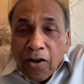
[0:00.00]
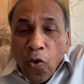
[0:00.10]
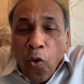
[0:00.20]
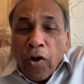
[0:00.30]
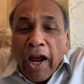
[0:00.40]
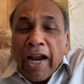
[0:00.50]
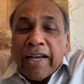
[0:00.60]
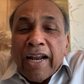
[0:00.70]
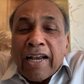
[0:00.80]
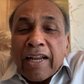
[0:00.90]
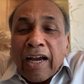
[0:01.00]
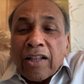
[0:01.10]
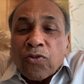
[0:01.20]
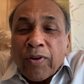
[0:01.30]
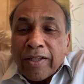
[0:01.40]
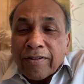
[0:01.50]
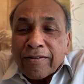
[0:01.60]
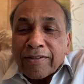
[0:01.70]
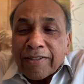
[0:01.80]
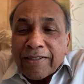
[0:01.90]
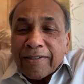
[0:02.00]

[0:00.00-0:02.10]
or identical twins.